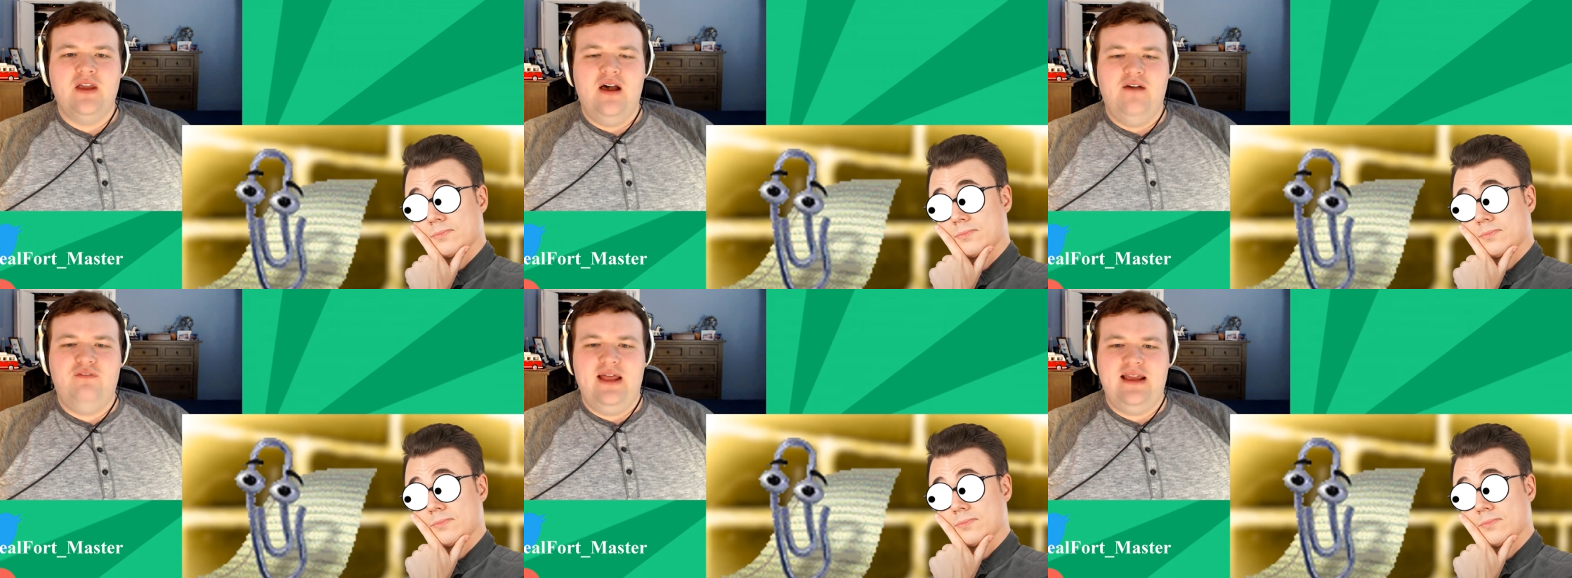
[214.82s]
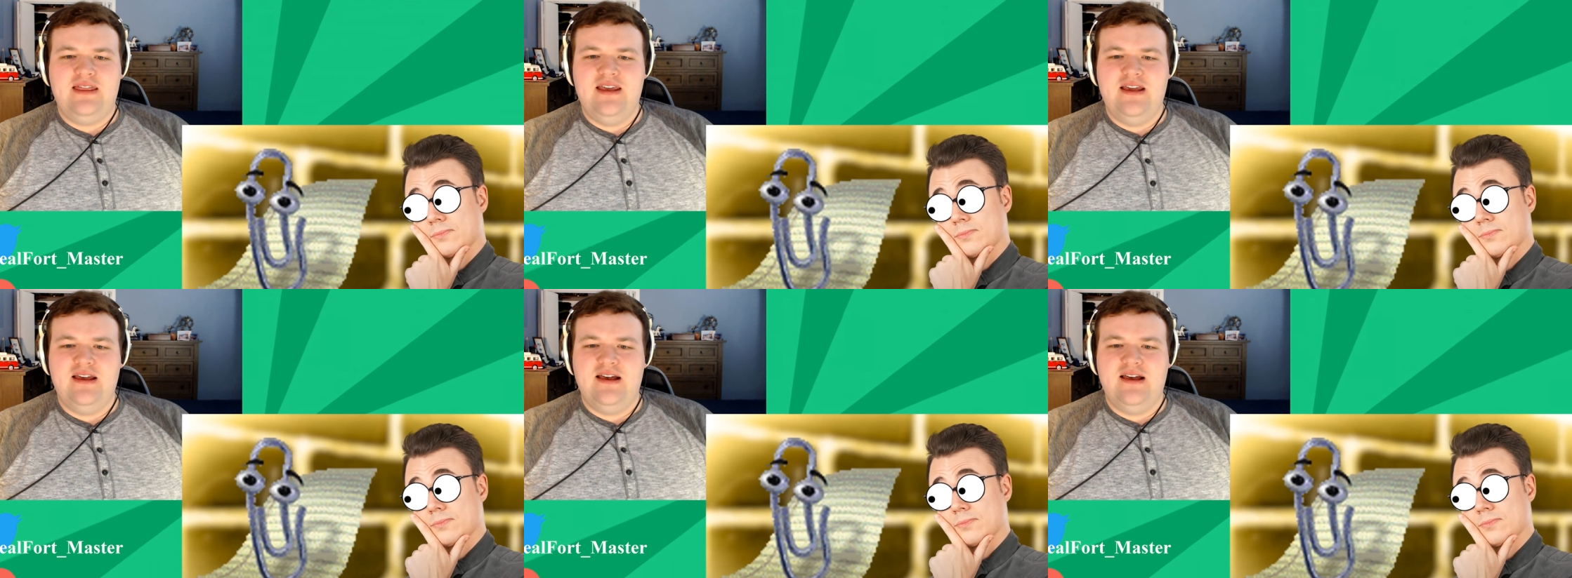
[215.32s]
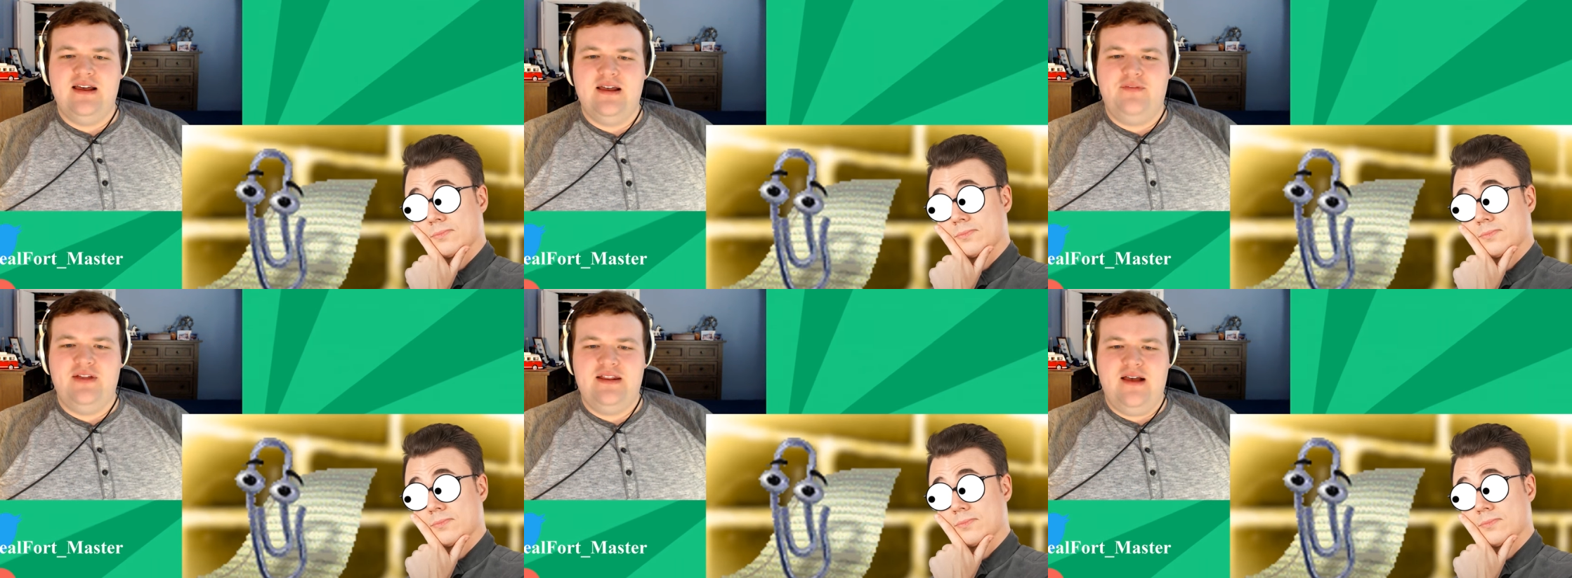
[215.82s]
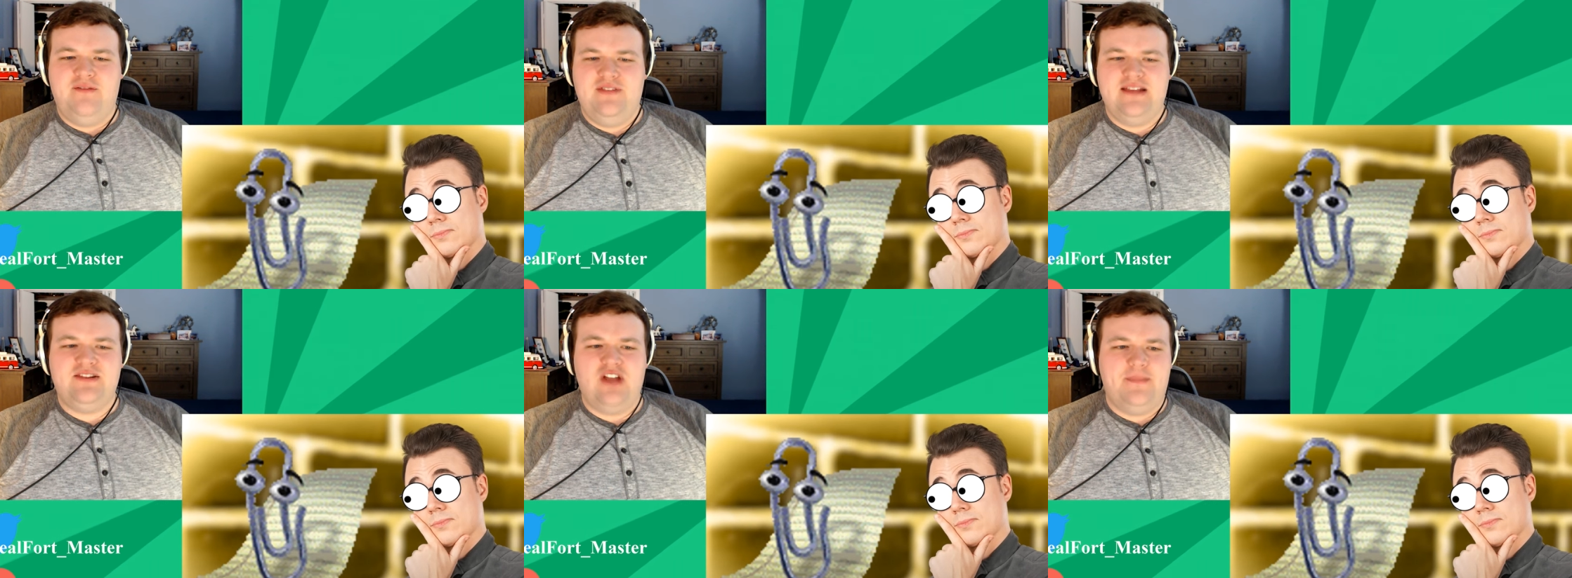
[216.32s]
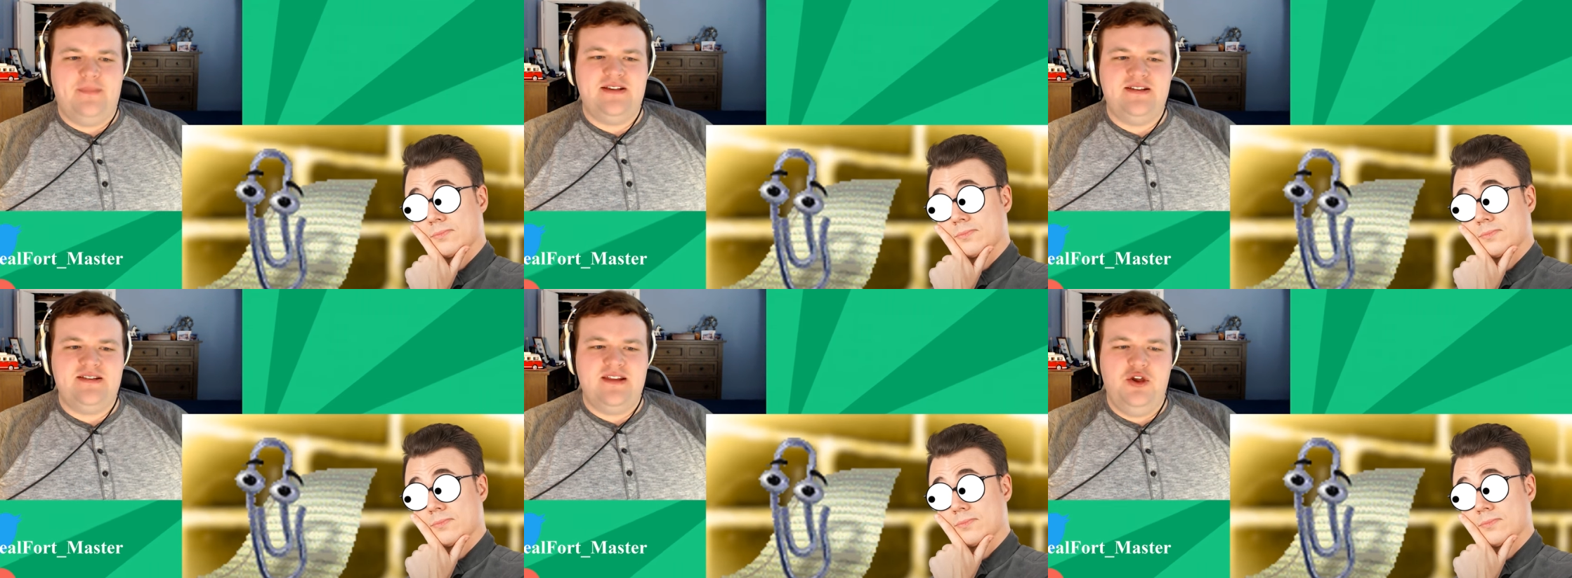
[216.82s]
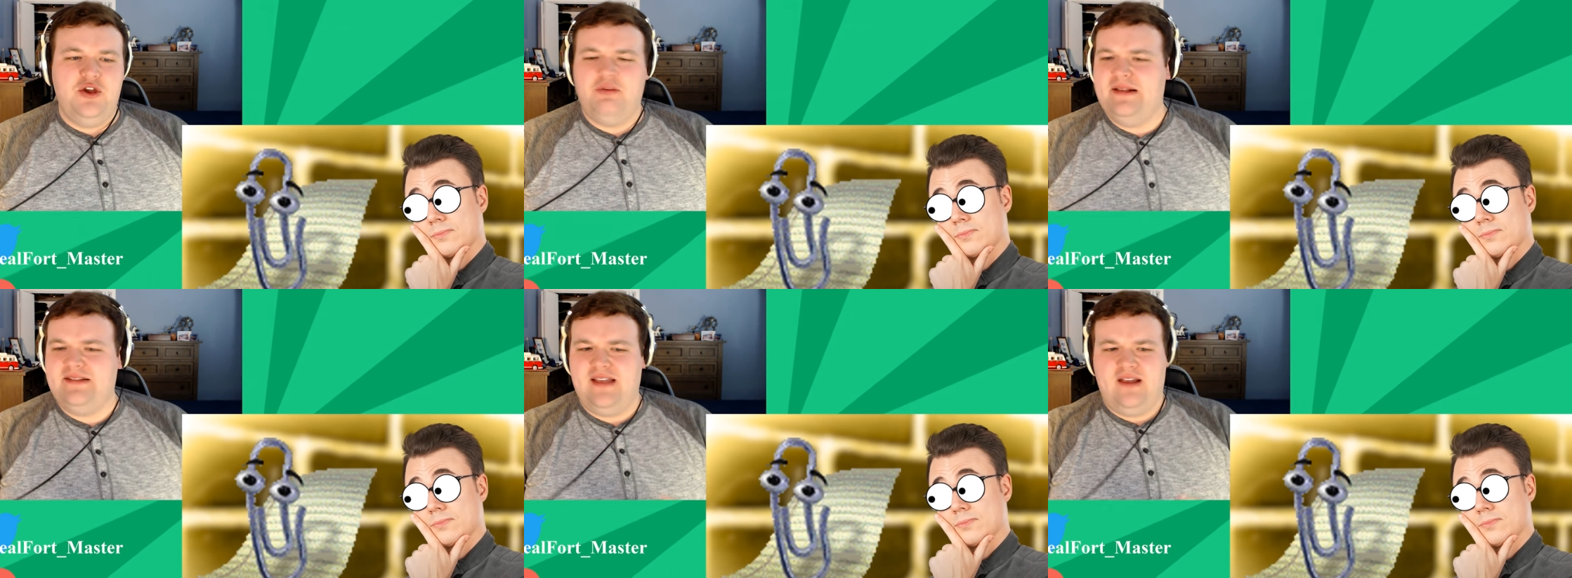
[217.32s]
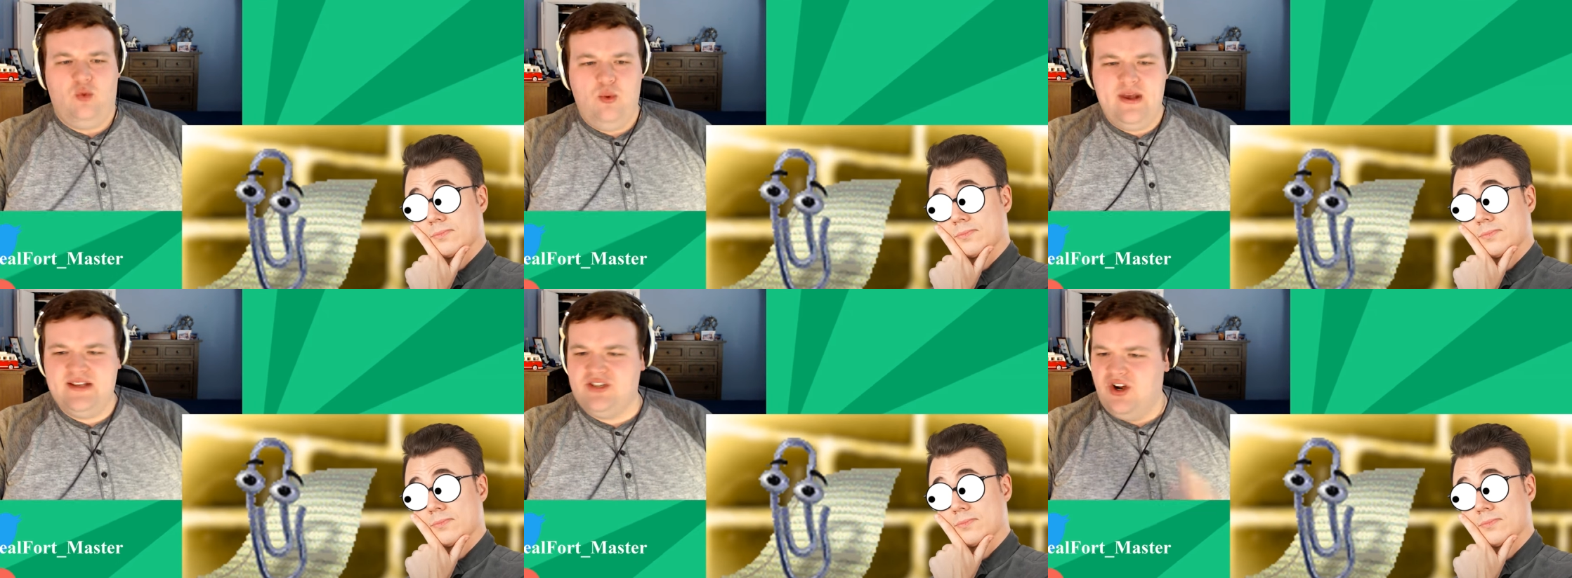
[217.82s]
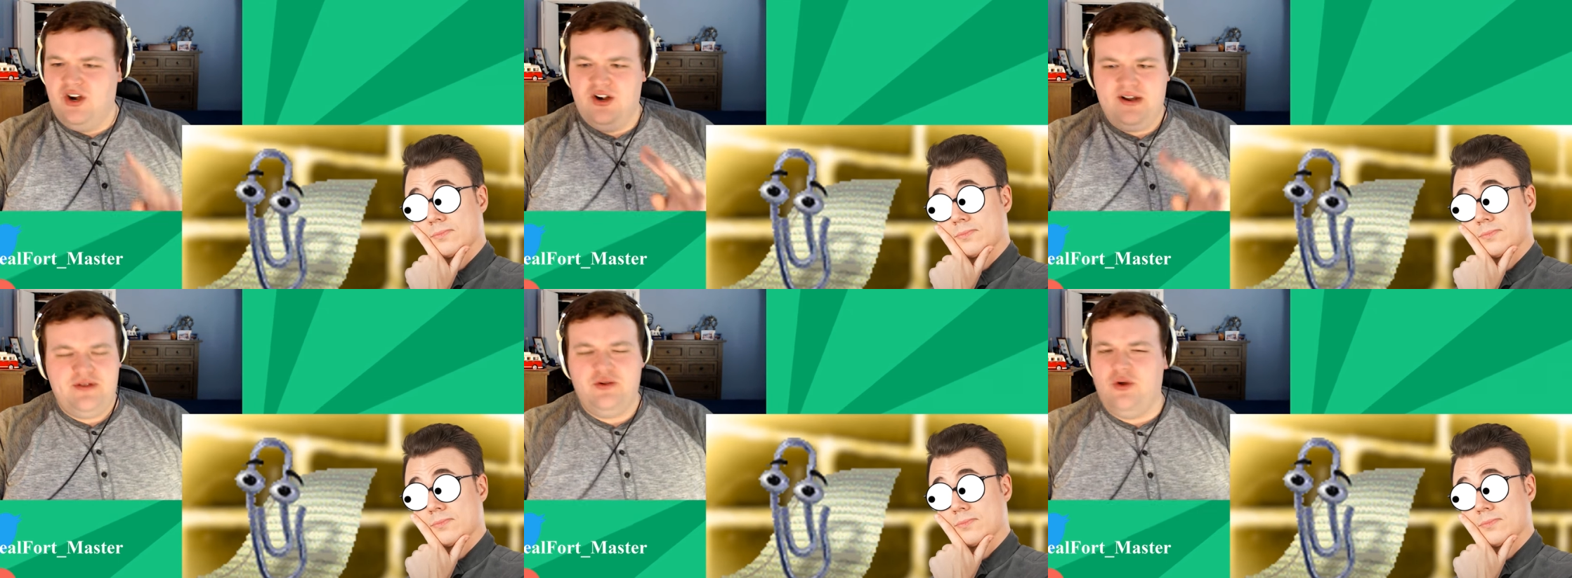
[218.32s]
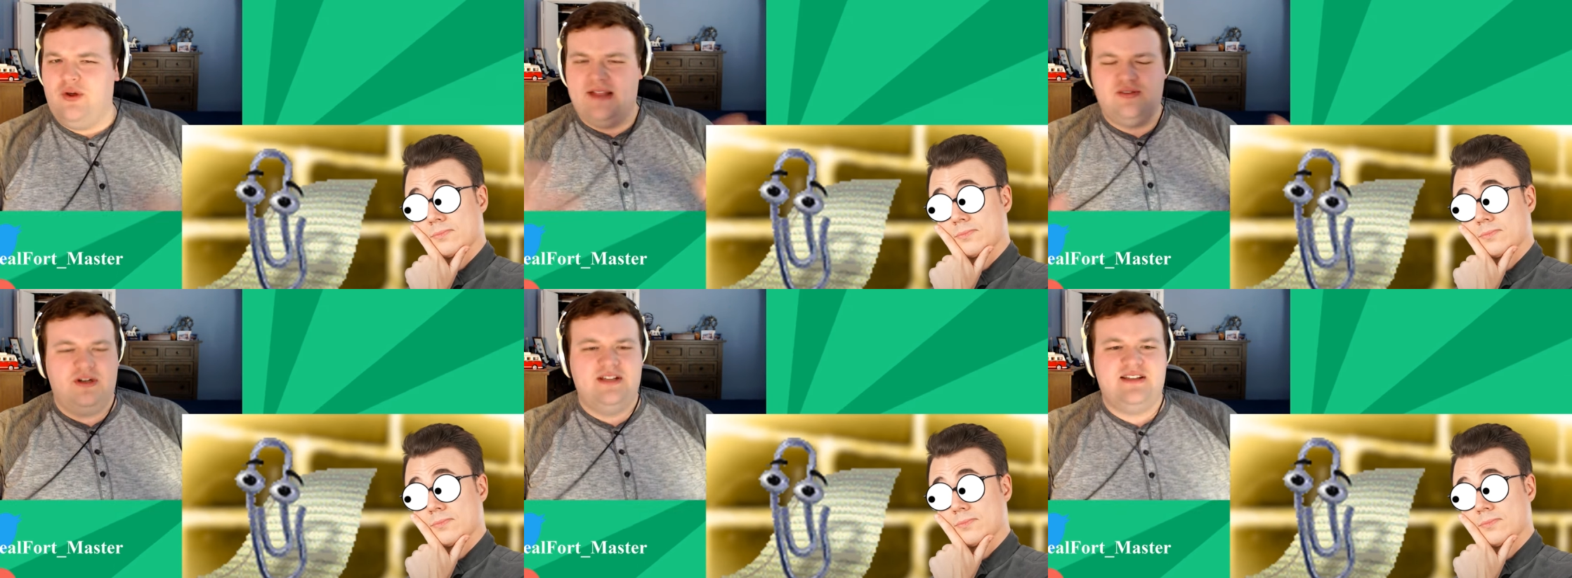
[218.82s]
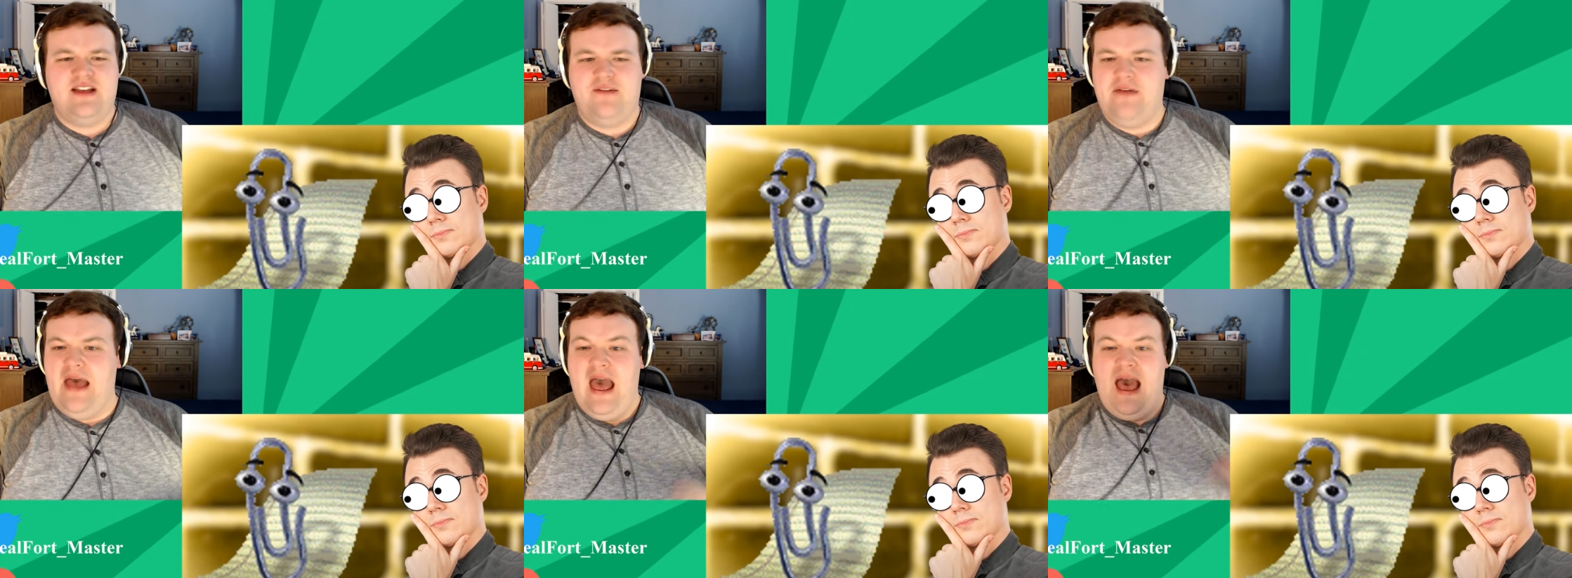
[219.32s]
Speaker 1: of like the uh, of a of a desktop assistant that you could replace like a wizard and you know all that sort of stuff.